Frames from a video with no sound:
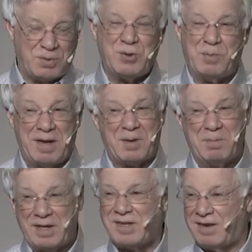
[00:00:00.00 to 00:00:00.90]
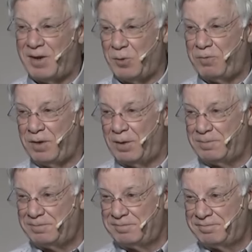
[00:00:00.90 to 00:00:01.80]
but you make them based on how you feel,
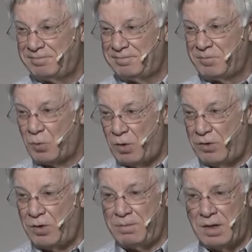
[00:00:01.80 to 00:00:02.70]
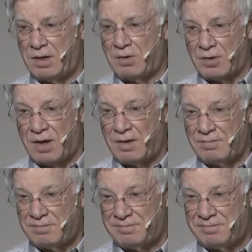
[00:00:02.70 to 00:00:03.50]
whether you admit it or not.